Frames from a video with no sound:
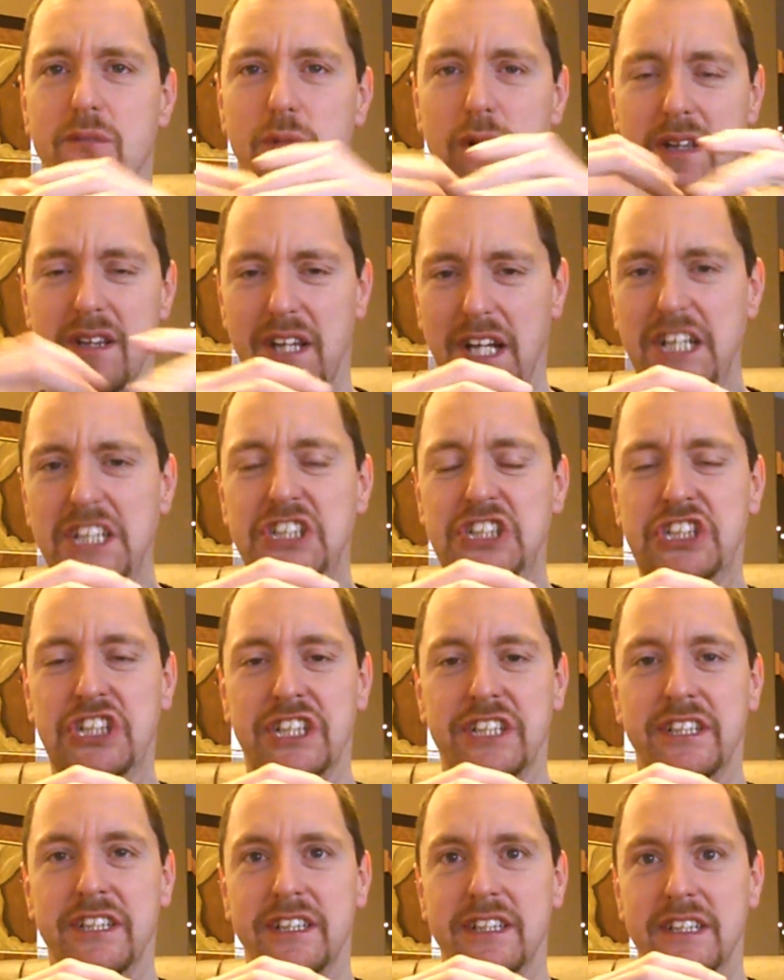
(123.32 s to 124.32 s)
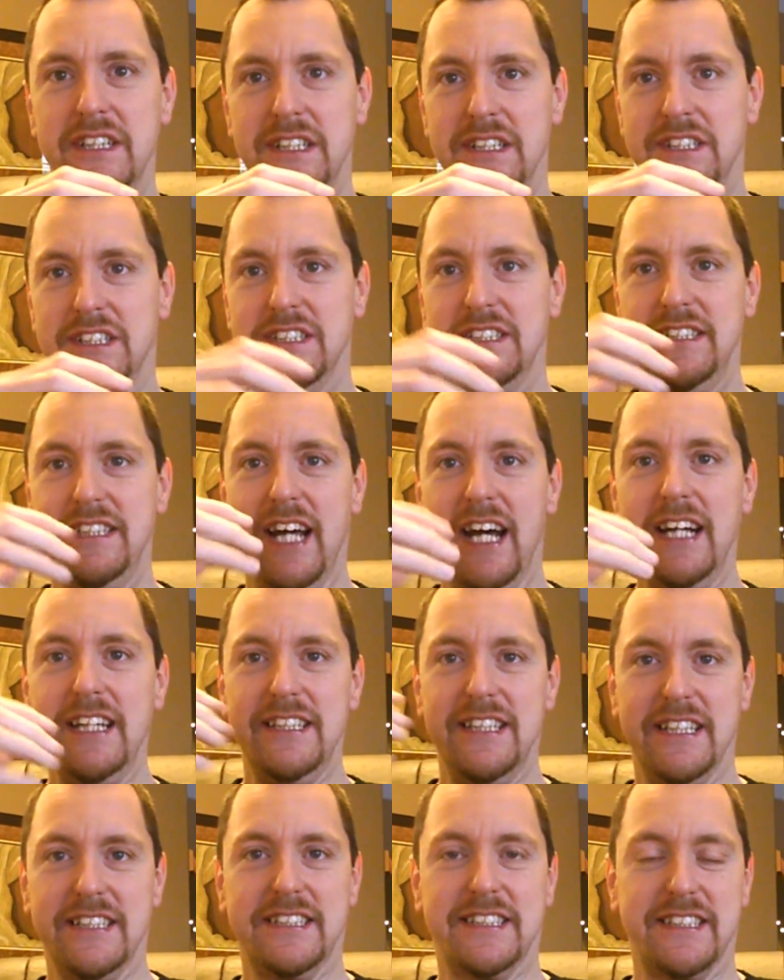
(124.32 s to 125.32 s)
relation does
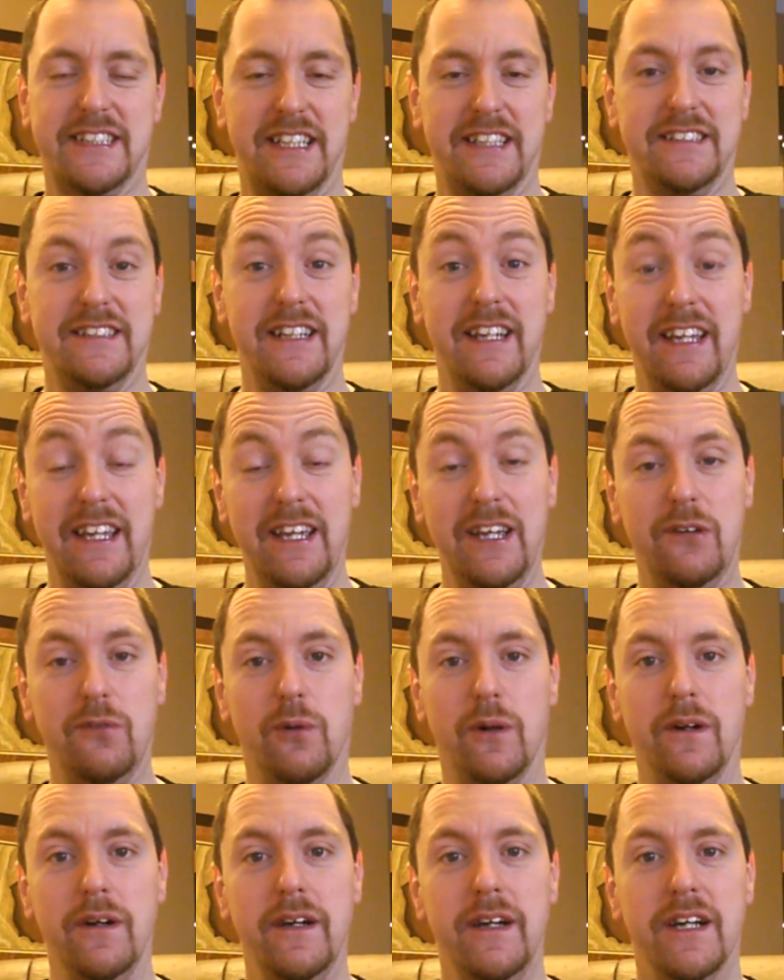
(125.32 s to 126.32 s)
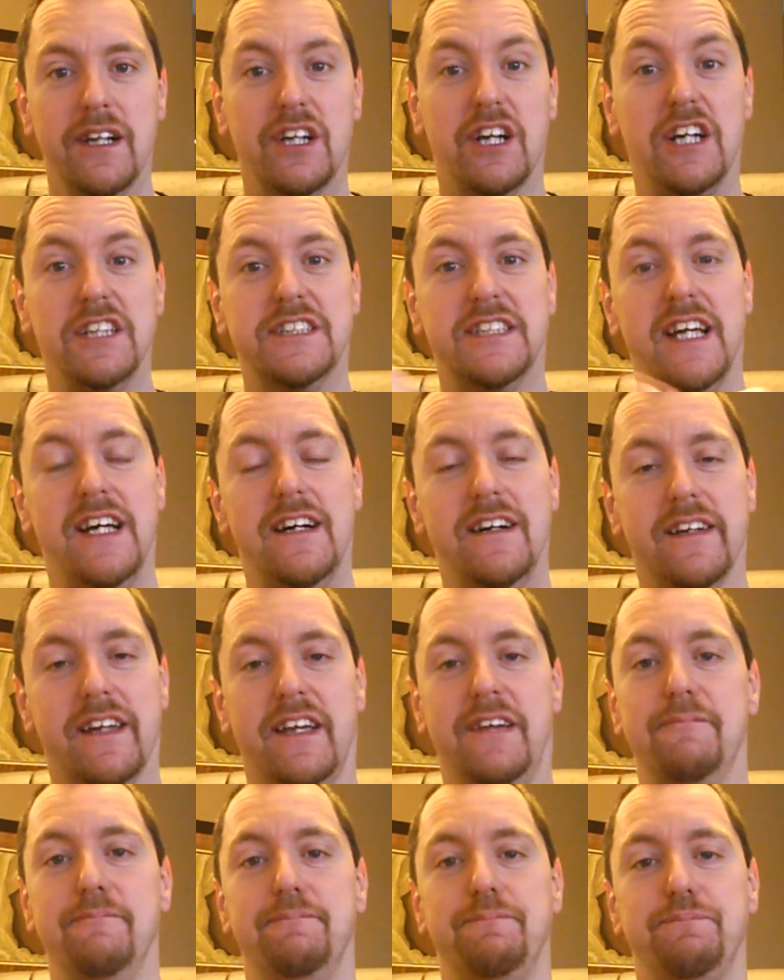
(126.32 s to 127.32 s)
not necessarily equal
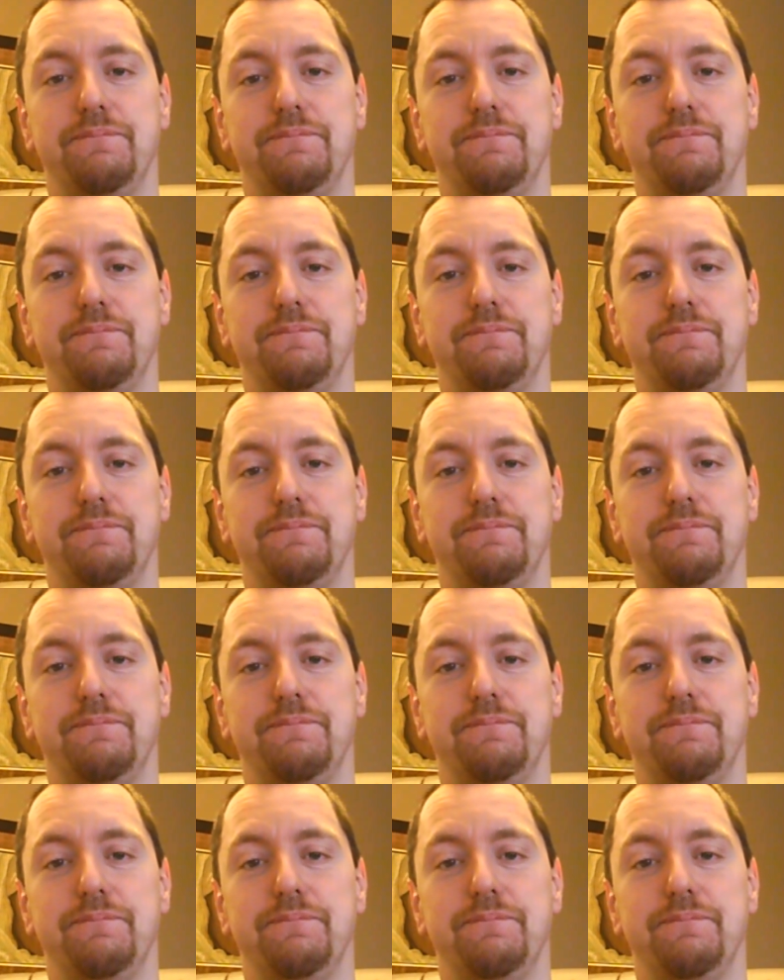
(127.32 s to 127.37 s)
causality.